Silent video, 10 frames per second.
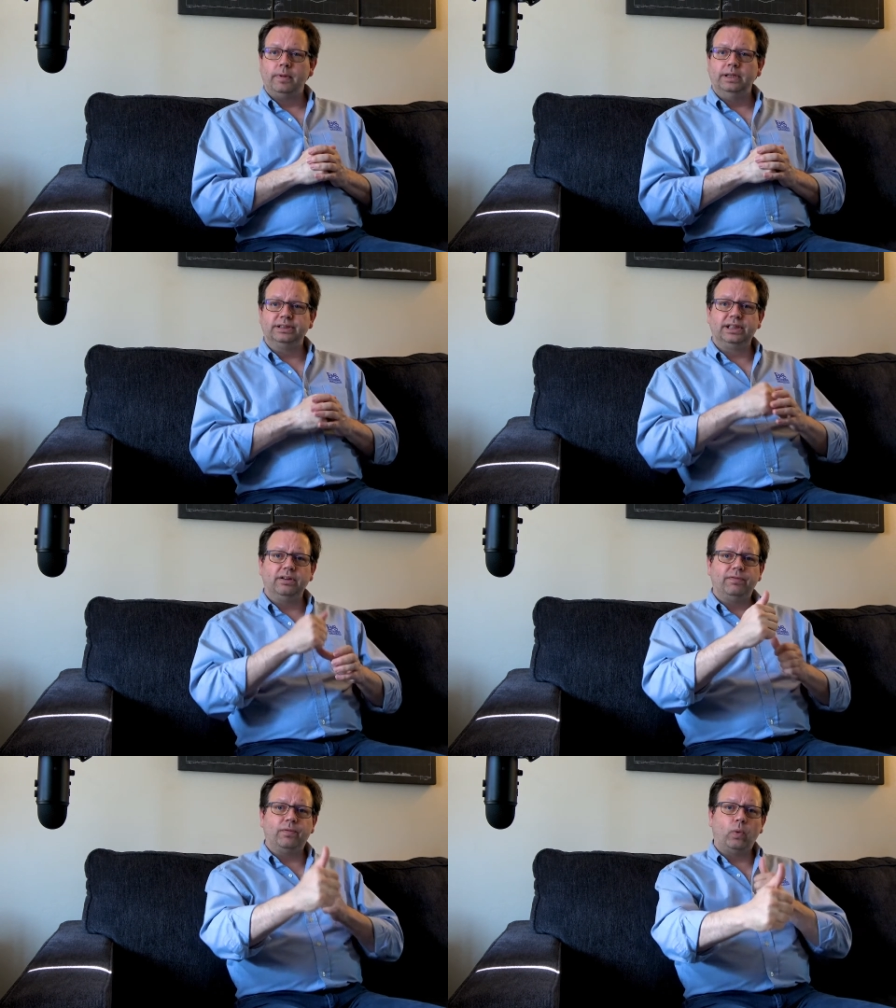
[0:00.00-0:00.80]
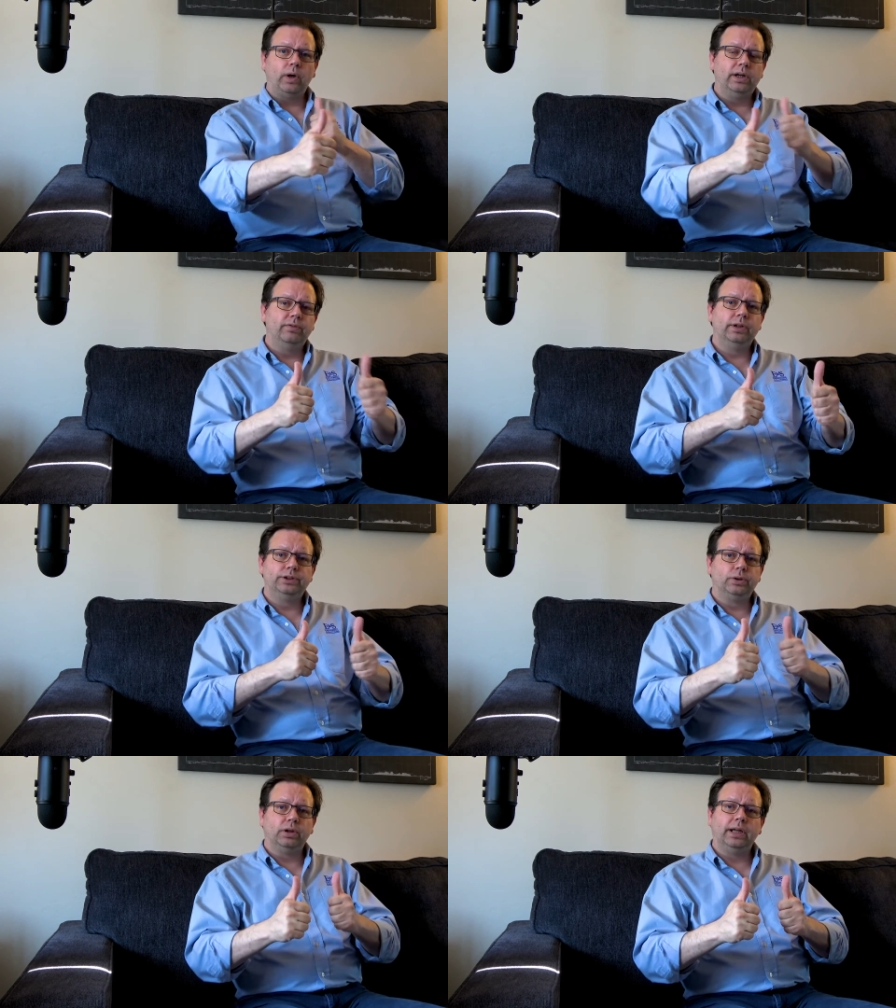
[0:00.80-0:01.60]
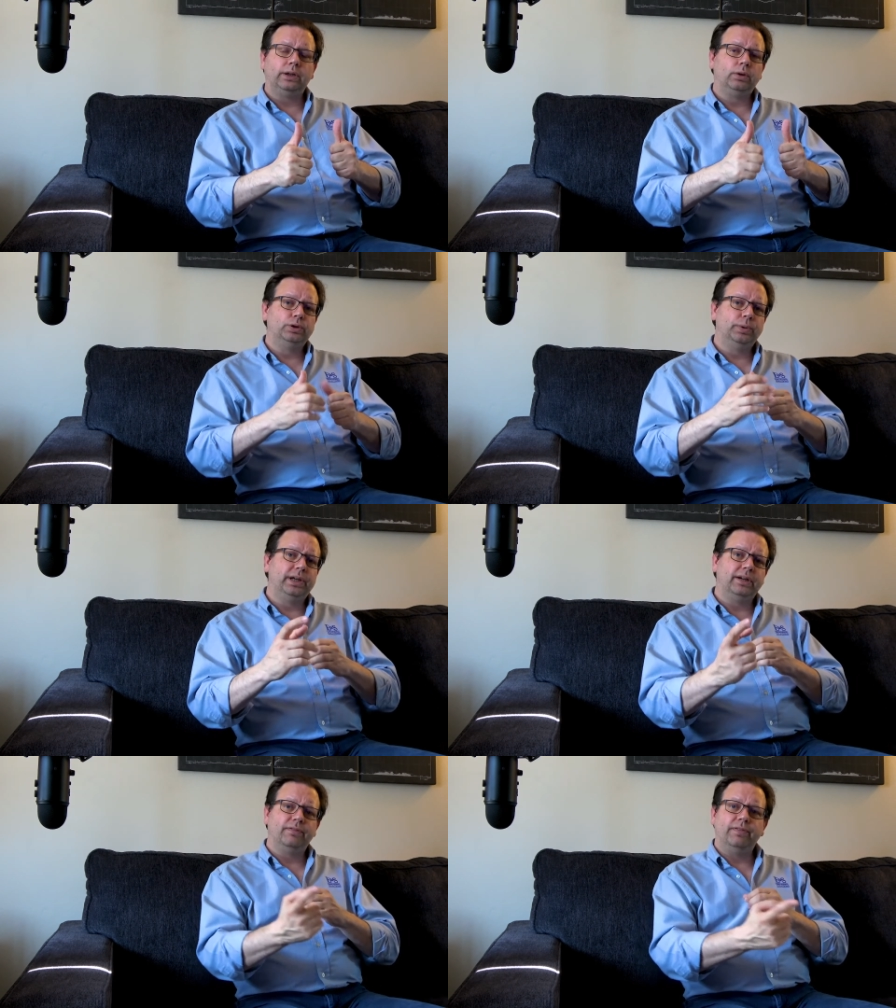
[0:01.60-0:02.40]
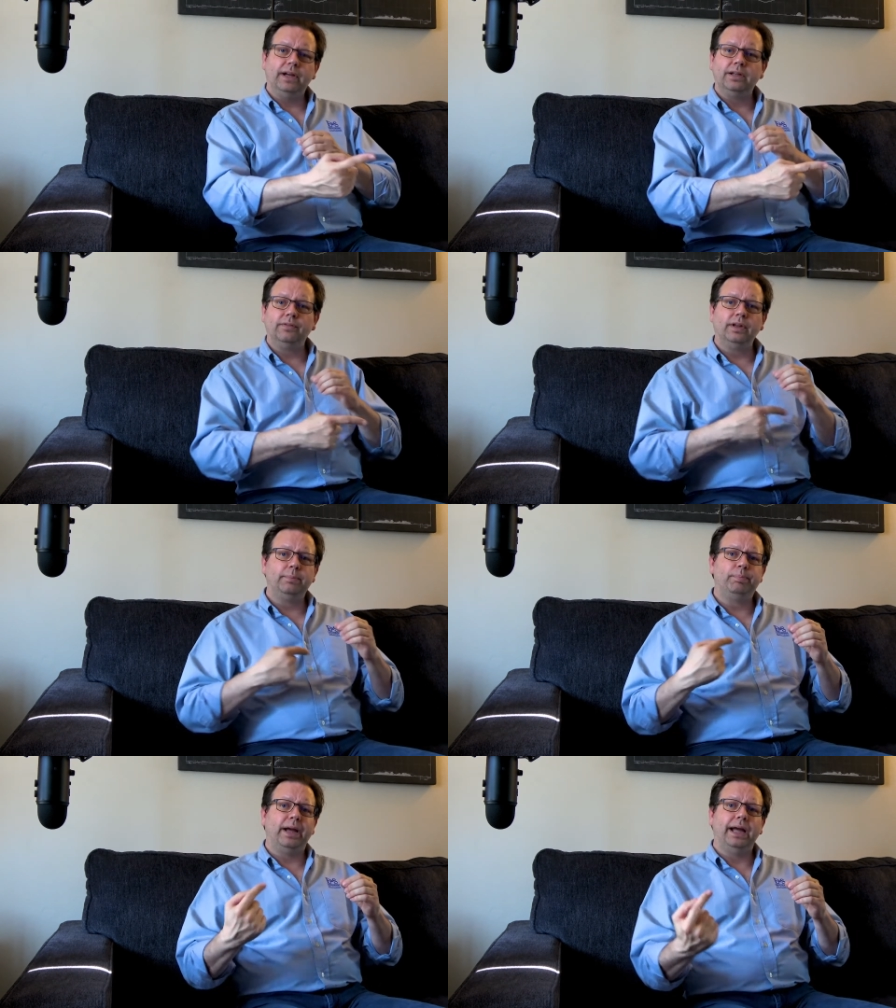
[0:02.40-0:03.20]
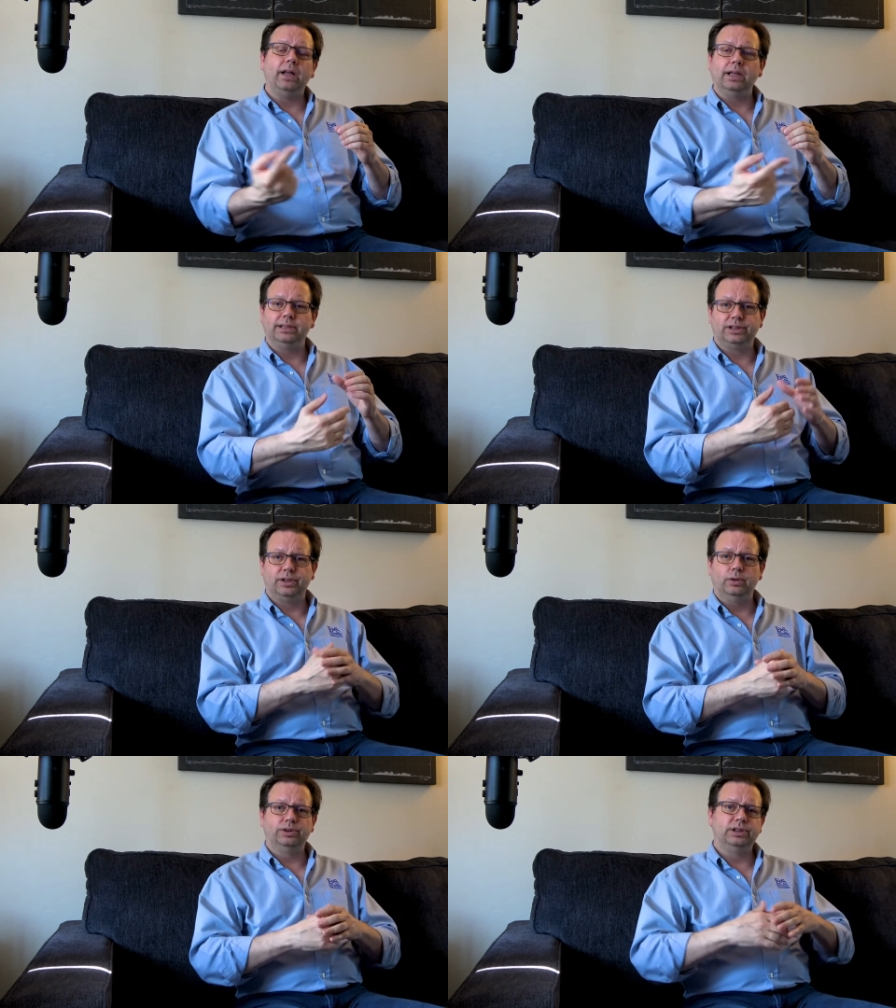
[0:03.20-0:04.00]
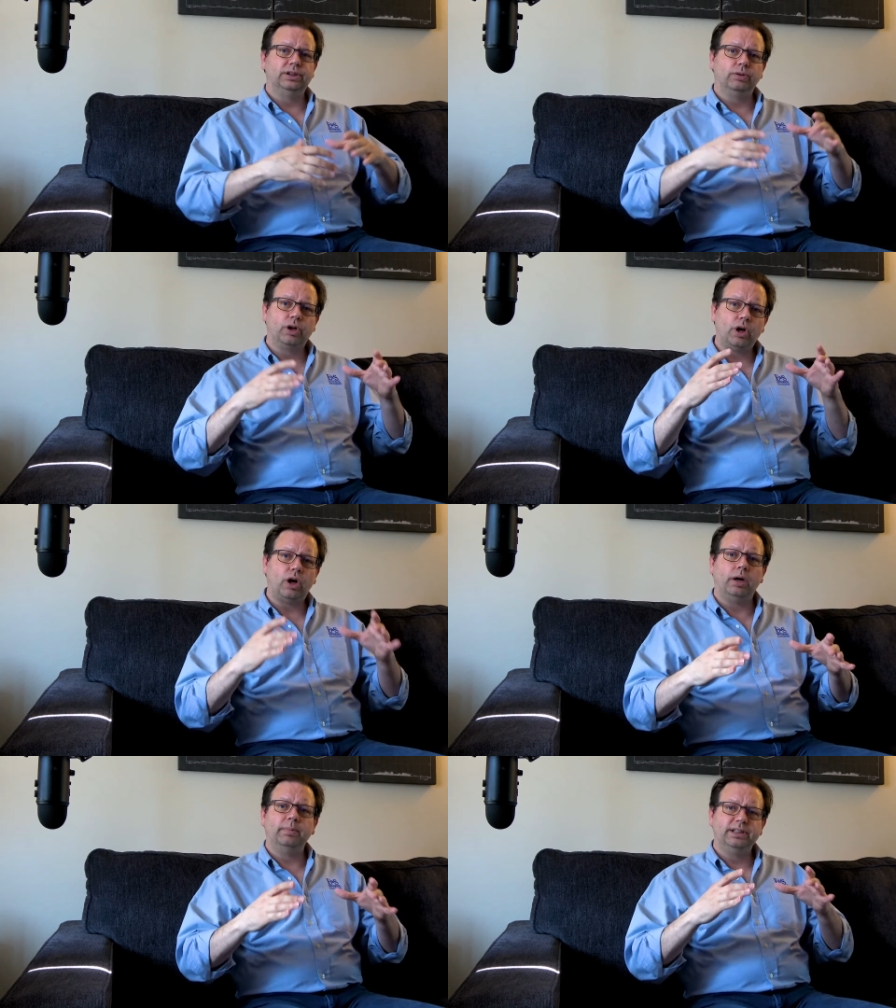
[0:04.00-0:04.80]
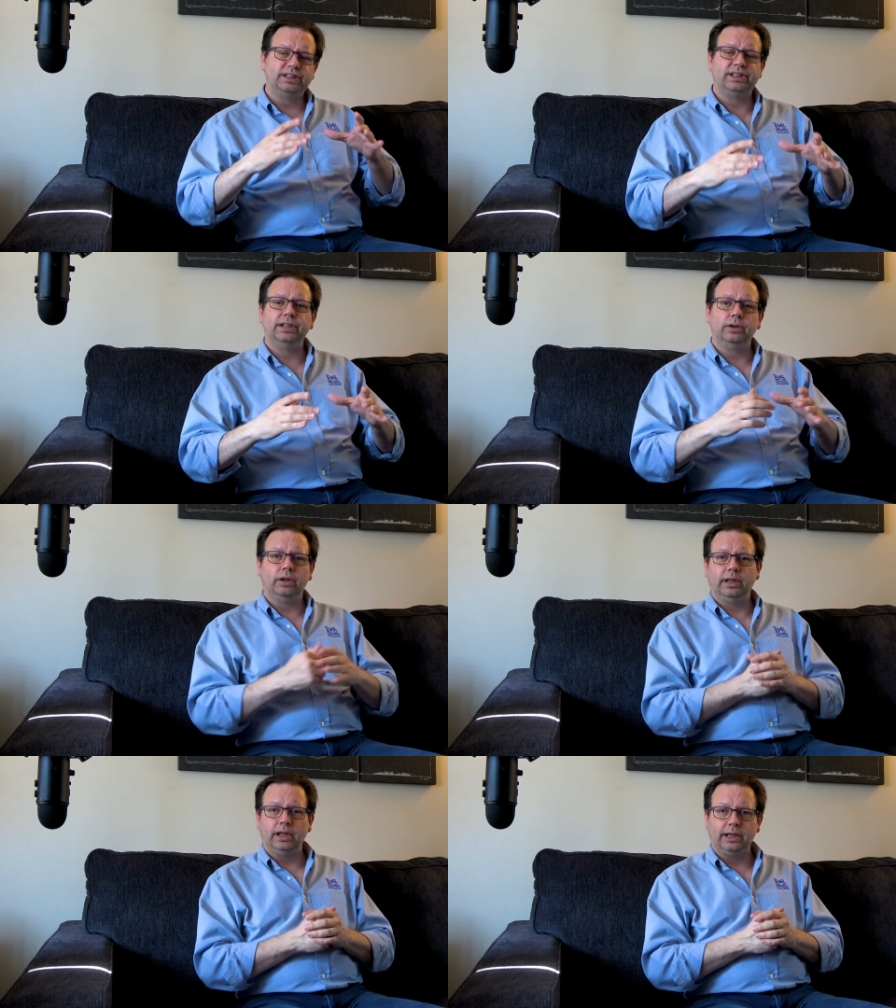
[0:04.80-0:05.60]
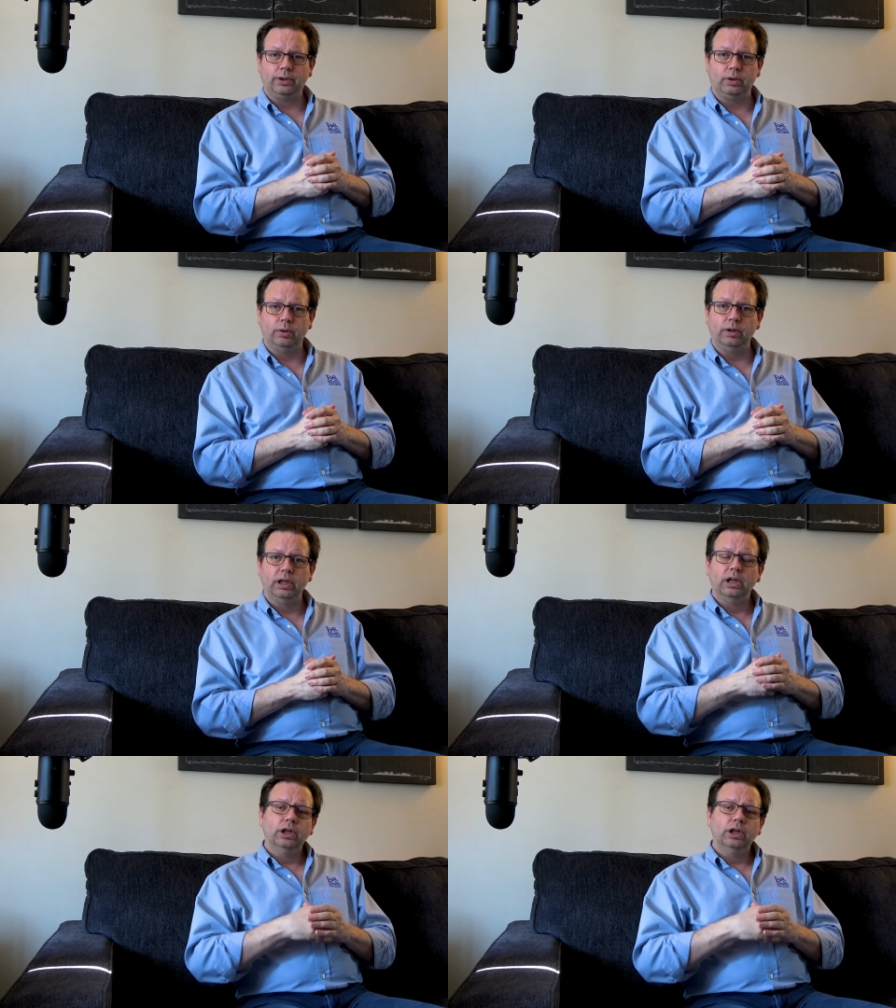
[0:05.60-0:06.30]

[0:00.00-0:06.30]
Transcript: instead of four individual electrodes, we can effectively balance those into a common single electrode